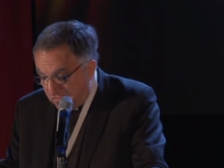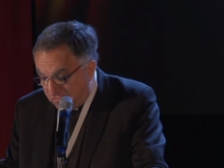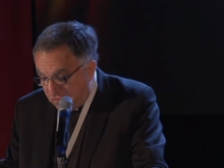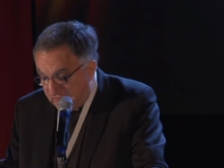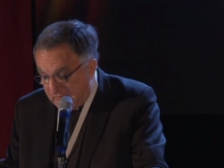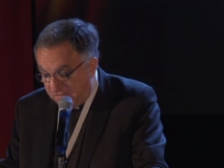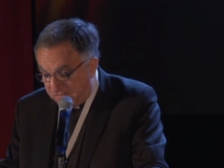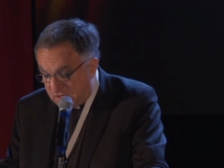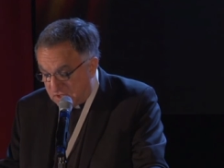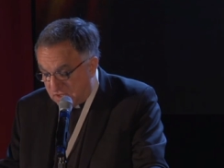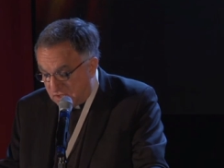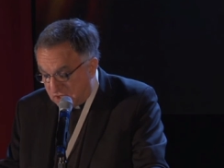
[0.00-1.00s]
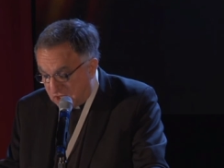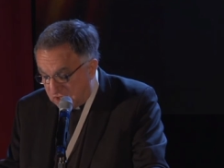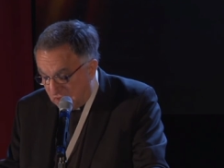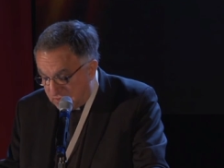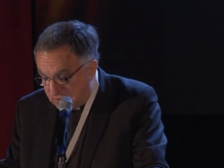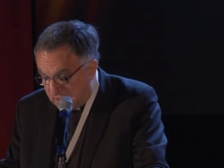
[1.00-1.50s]
free, and fraternal
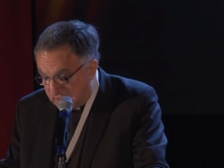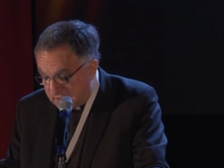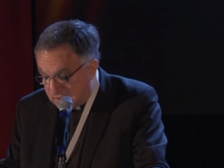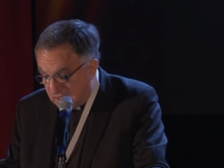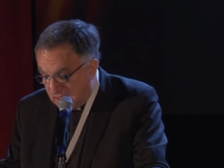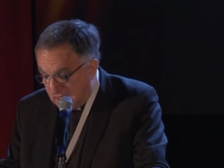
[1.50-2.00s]
closeness